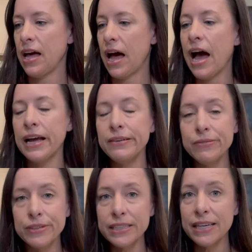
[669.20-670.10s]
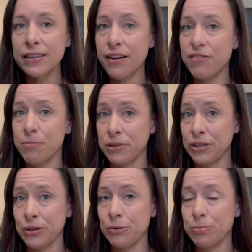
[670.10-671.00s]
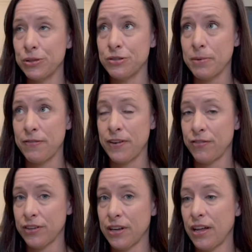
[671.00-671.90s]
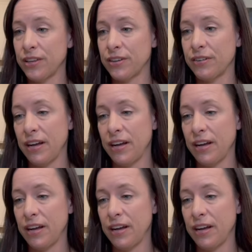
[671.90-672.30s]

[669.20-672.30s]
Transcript: I really love blue. Blue is my favorite color,